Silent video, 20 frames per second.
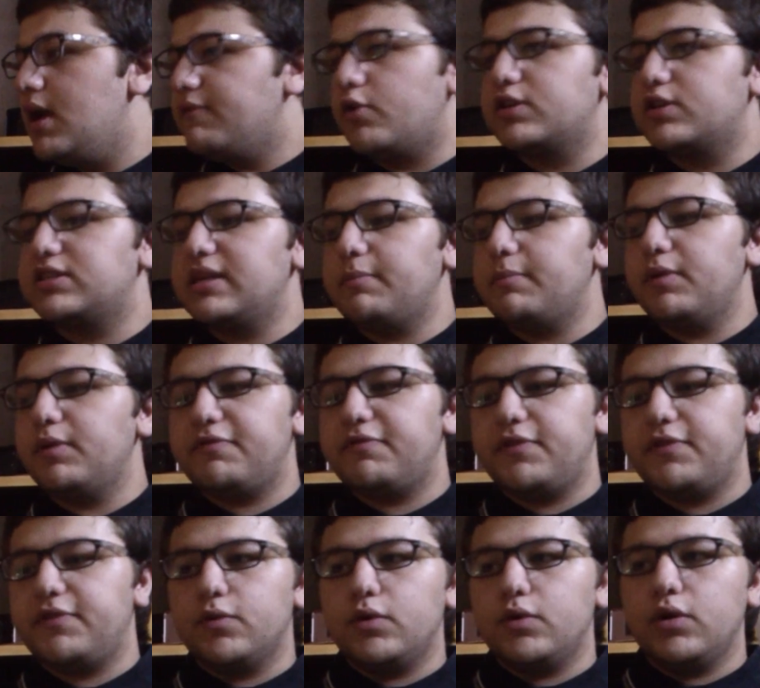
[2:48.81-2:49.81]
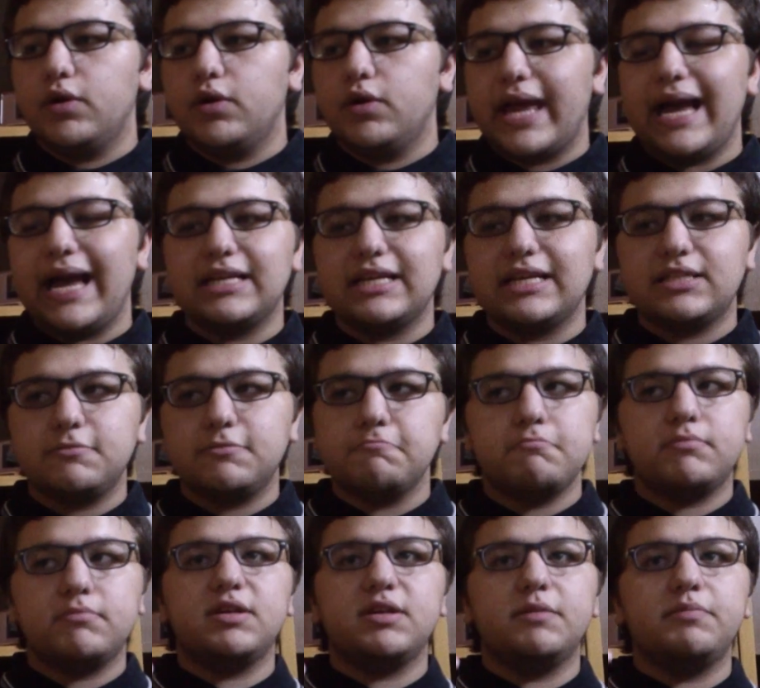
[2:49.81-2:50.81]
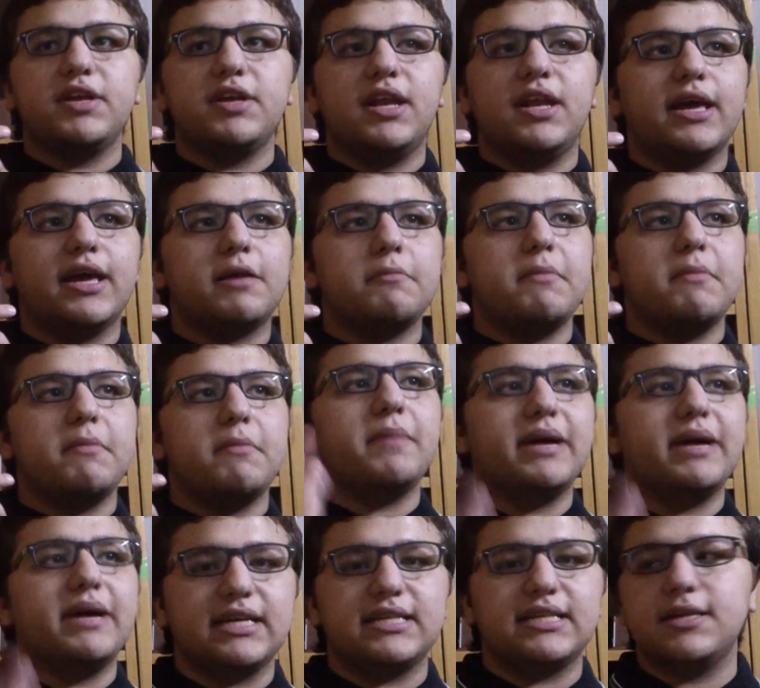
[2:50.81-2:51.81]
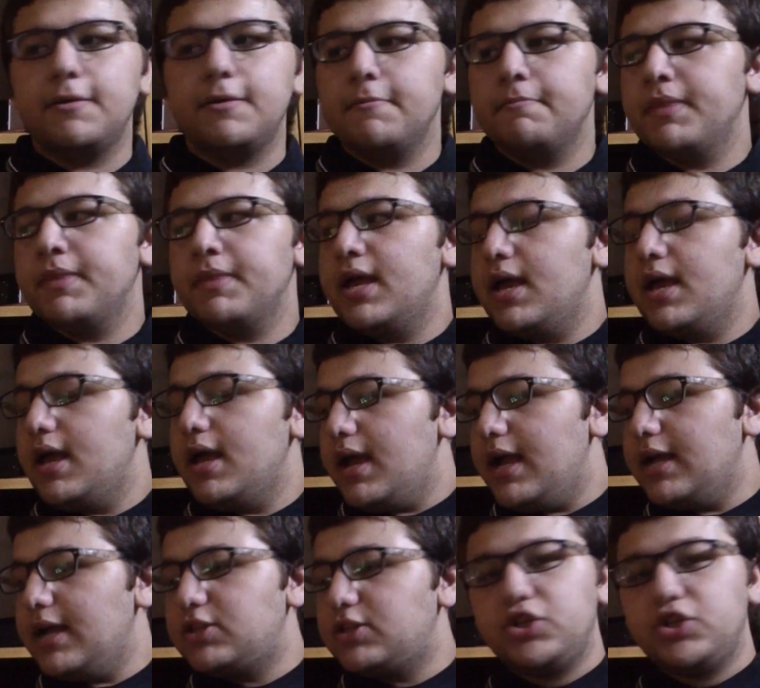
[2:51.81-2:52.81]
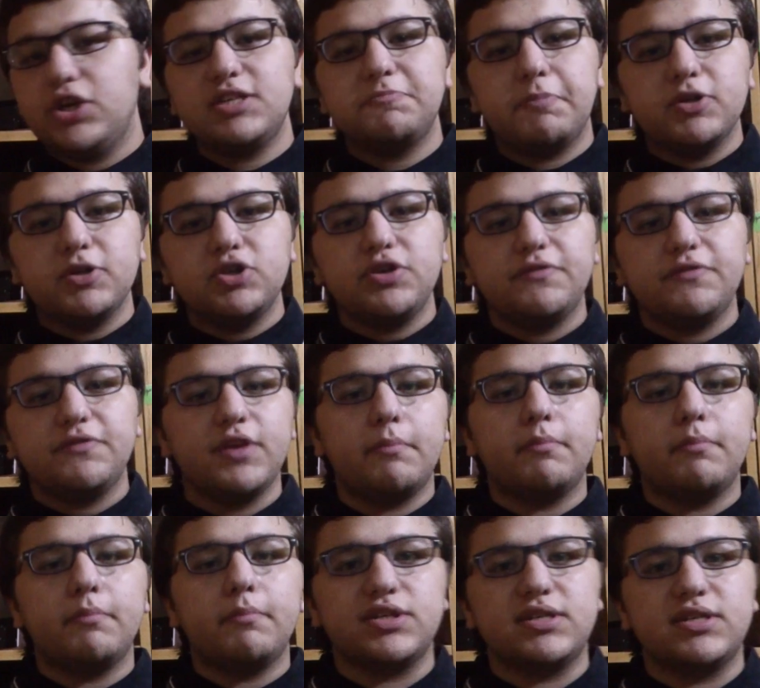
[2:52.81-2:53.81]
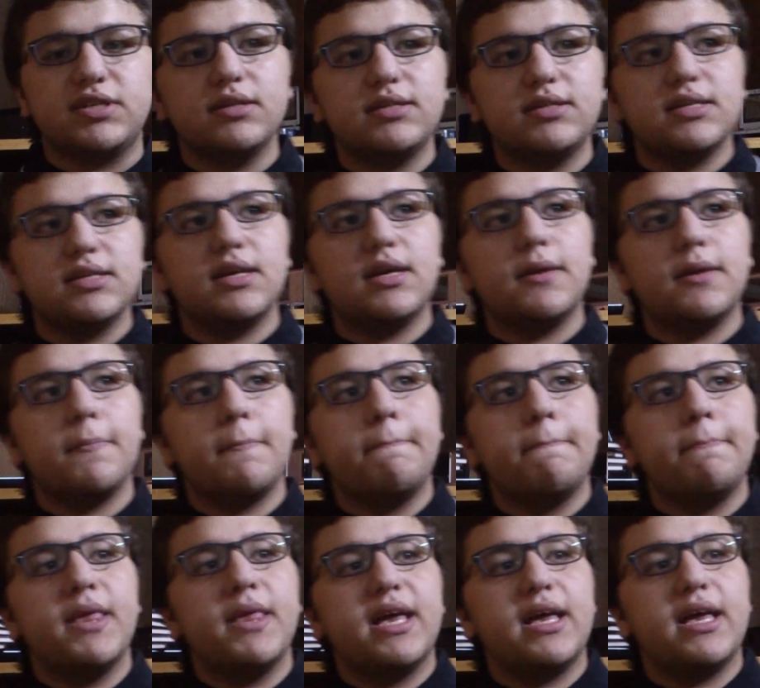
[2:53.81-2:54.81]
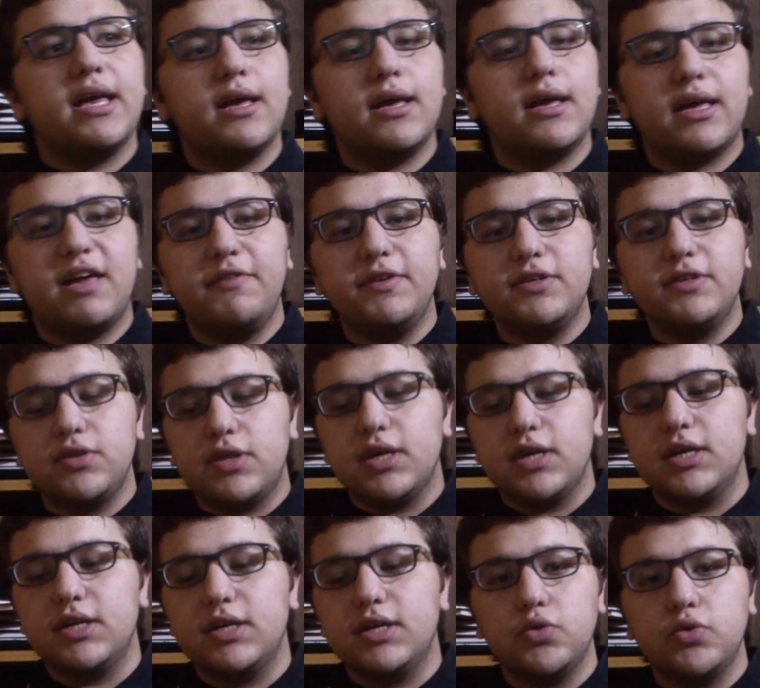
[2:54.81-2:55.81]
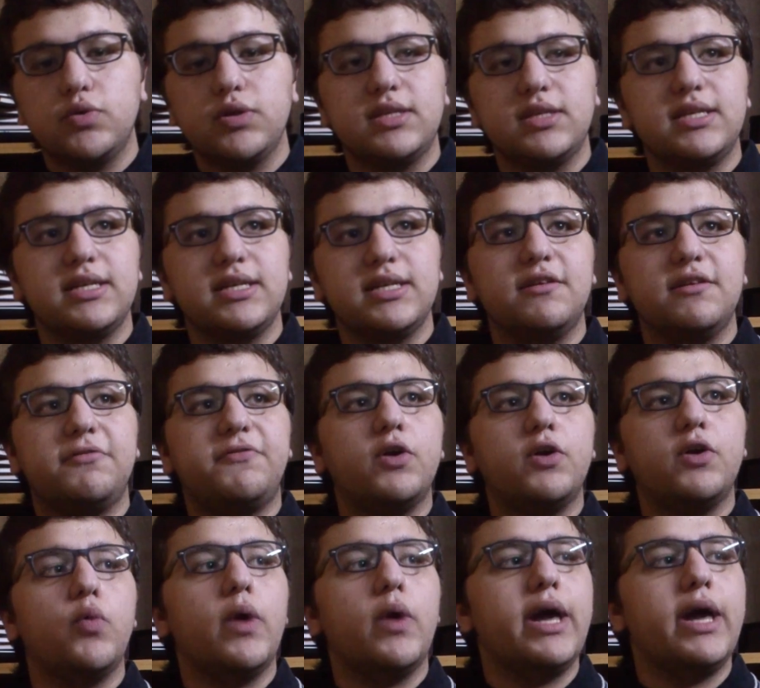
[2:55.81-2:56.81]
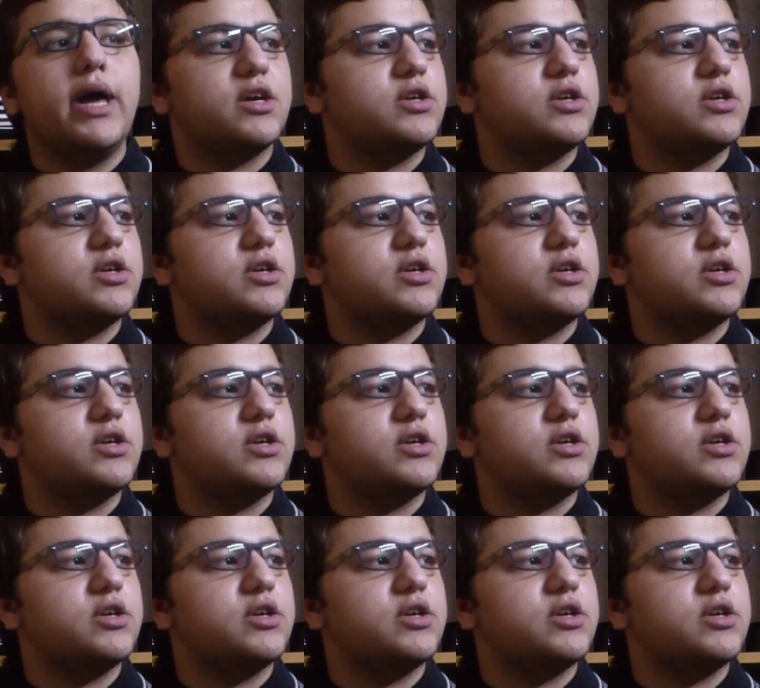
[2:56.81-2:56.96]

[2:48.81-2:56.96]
For example, if you look at something like mathematics, it's just a bunch of numbers, not given to the student in a fun way.